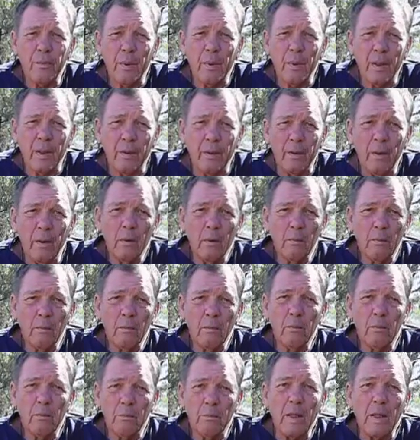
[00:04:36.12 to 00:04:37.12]
made
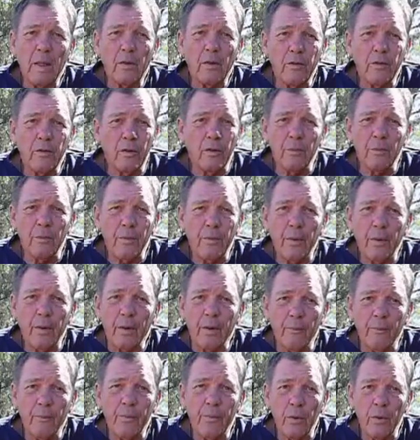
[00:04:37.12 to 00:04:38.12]
magnetism very
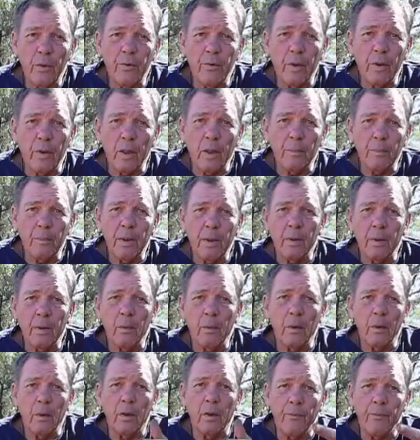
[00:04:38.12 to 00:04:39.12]
confusing. I mean,
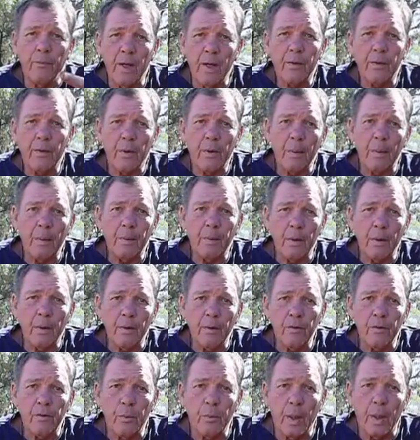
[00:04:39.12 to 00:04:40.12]
an event happening
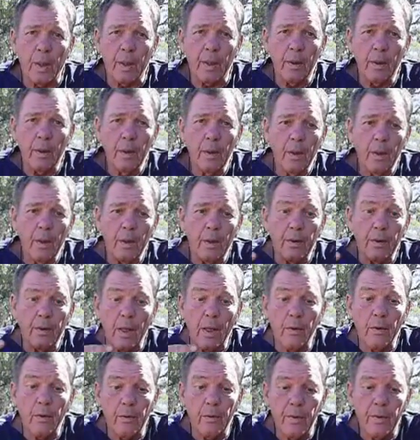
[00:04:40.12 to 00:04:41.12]
this way,
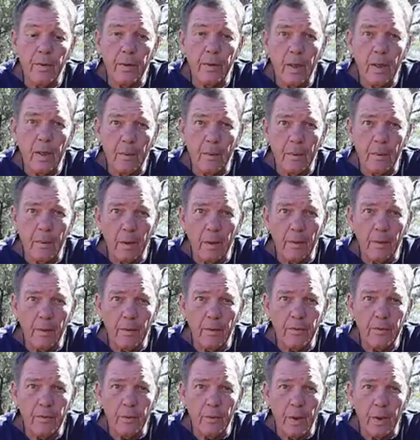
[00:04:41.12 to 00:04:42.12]
another event happening in this
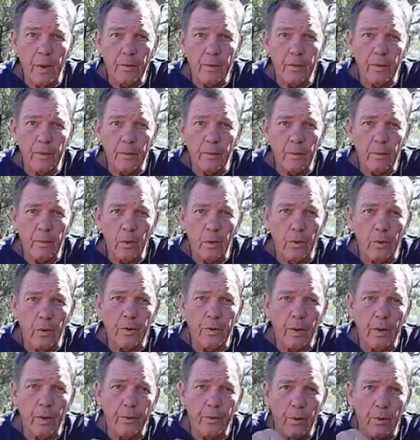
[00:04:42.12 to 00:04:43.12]
direction, causing
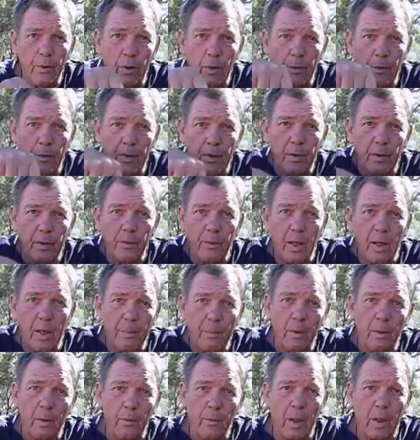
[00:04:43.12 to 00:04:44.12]
a third event to
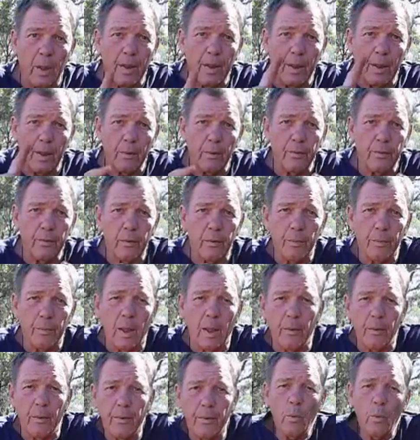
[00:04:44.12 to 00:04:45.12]
happen at right angles to
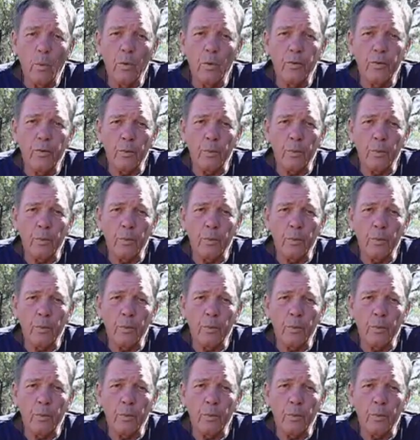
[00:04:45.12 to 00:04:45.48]
both, was